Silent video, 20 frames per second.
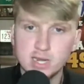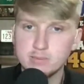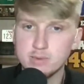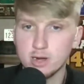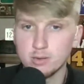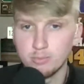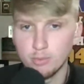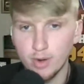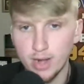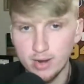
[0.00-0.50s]

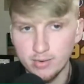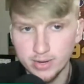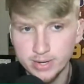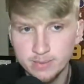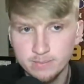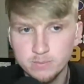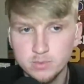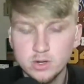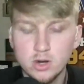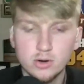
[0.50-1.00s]
Peanut butter
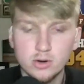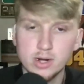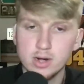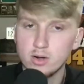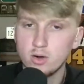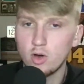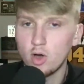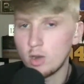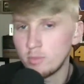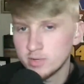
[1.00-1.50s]
brownie,
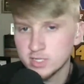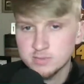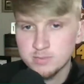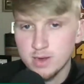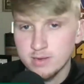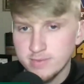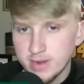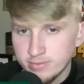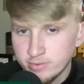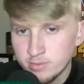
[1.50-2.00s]
coconut
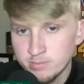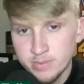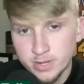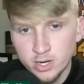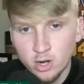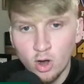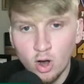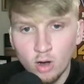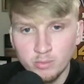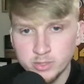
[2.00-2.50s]
almonds, my
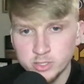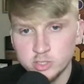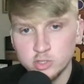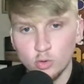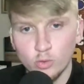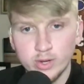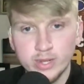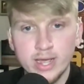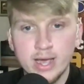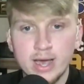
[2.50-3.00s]
favorite, big
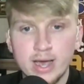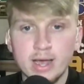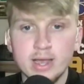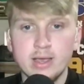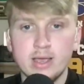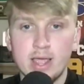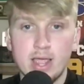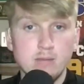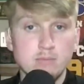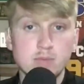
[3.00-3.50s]
almond joy guy.